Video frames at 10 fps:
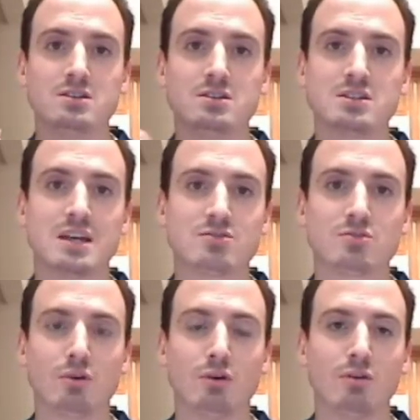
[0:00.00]

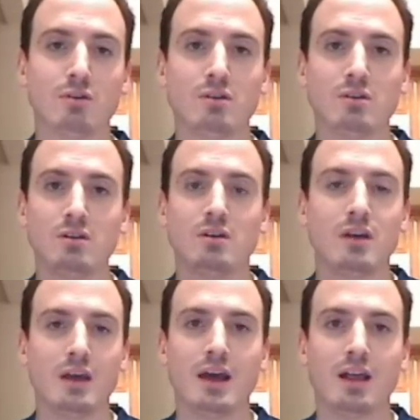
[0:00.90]
central
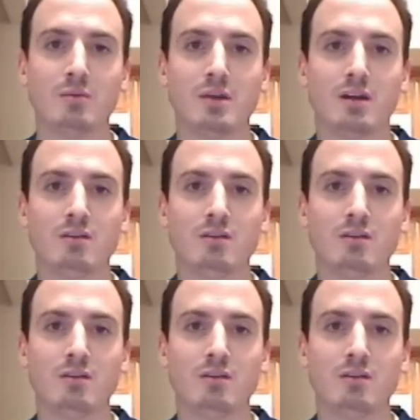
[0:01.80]
element